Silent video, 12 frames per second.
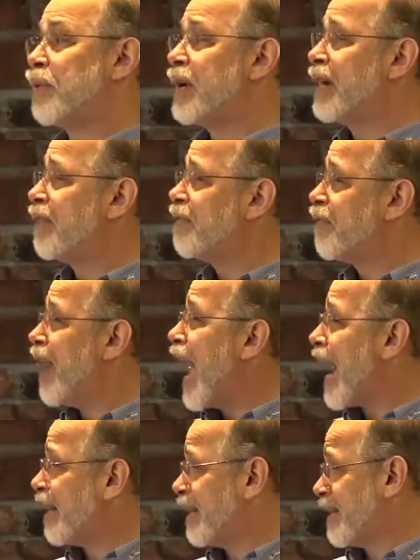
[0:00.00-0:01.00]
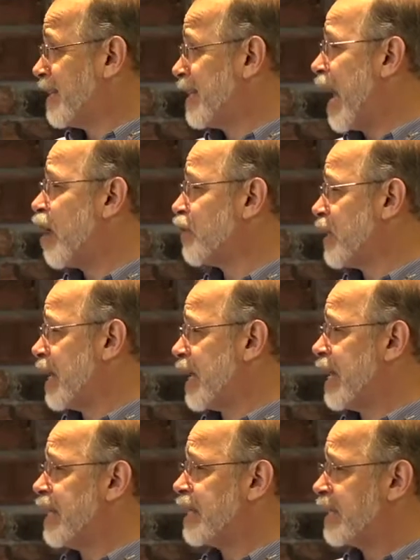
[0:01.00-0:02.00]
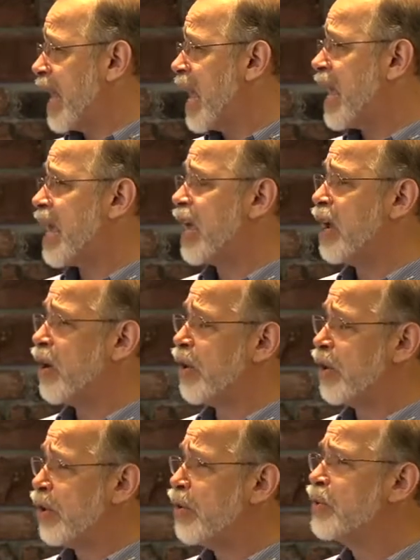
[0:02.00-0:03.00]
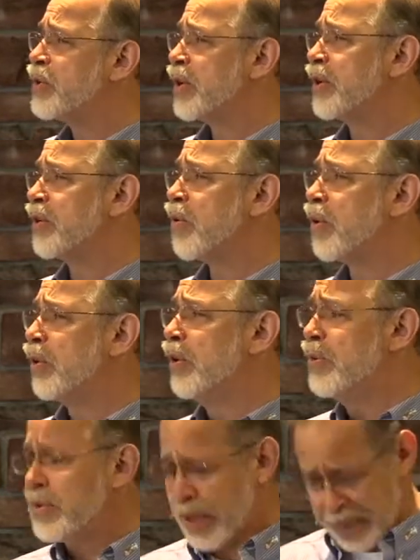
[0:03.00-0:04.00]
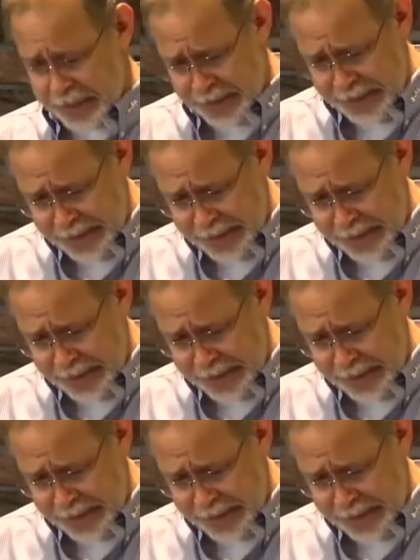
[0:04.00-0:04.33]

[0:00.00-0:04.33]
But in effect, it sounds like He's saying here use it or lose it